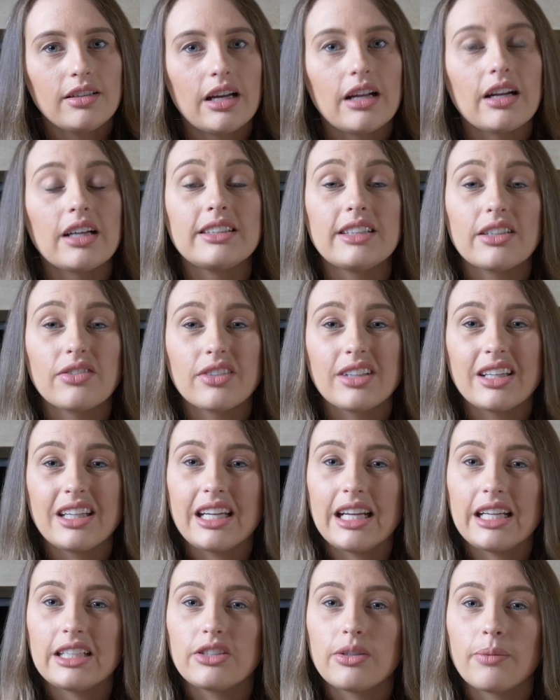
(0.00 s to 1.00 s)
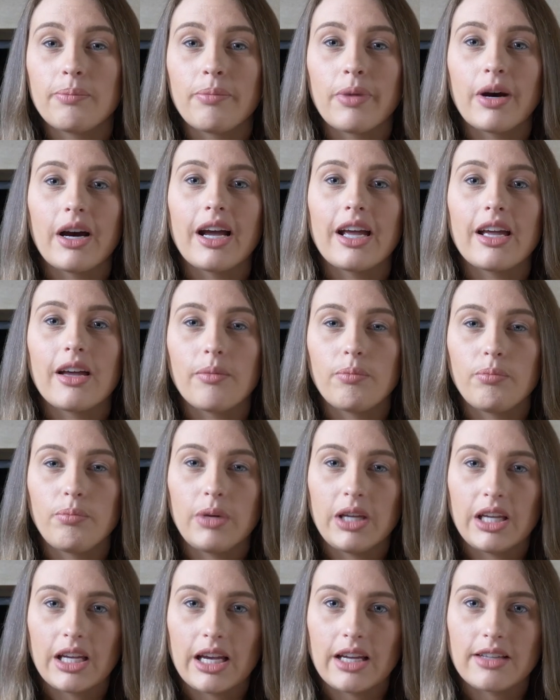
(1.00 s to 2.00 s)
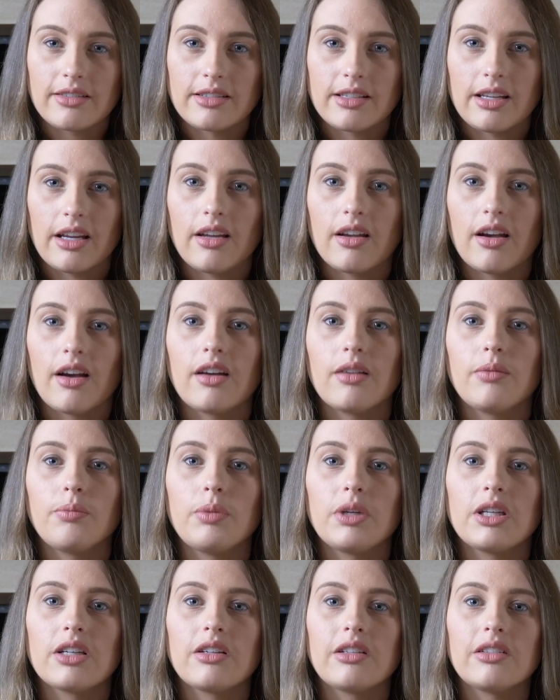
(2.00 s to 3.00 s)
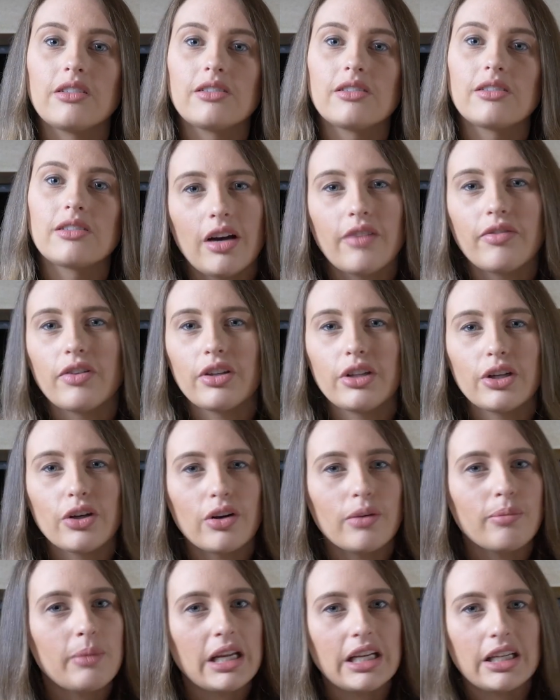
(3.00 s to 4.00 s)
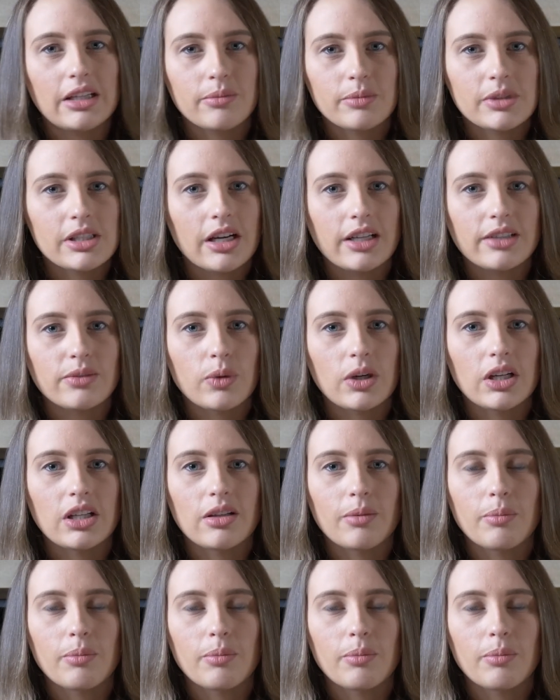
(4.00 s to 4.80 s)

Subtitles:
And I definitely need to buy a bigger SD card because I've only got a medium-sized one at the